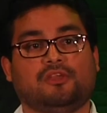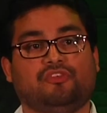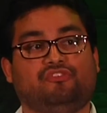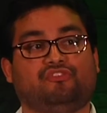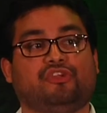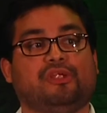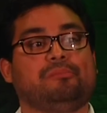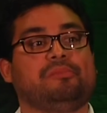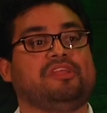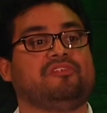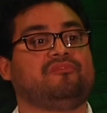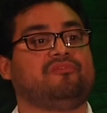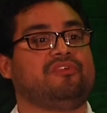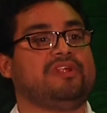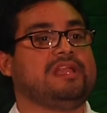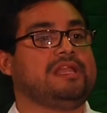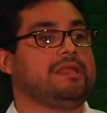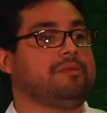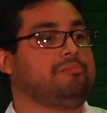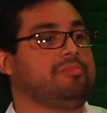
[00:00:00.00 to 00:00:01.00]
dreaming
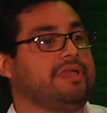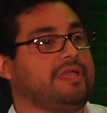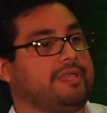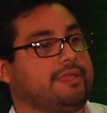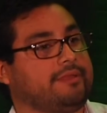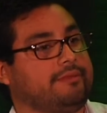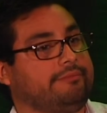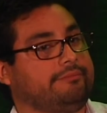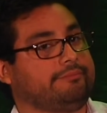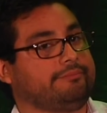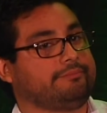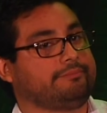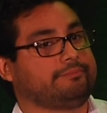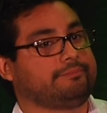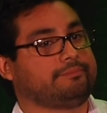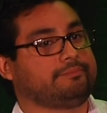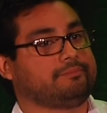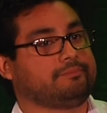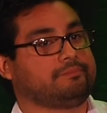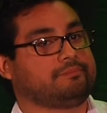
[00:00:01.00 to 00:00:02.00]
really big,
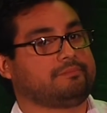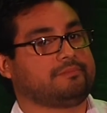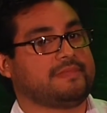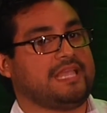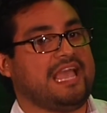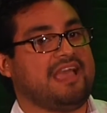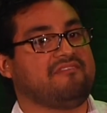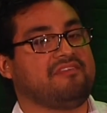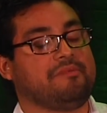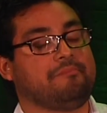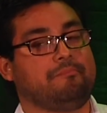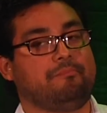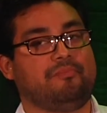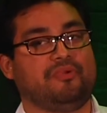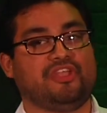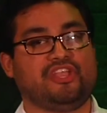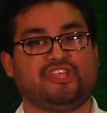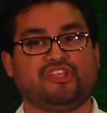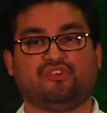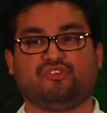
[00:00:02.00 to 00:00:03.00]
having
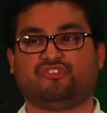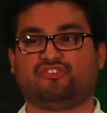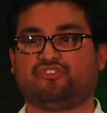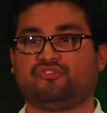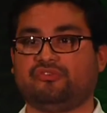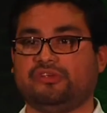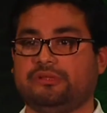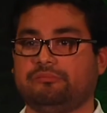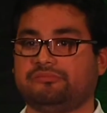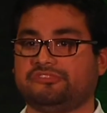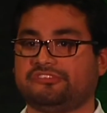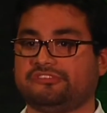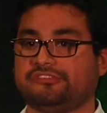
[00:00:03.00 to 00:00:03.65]
huge dreams.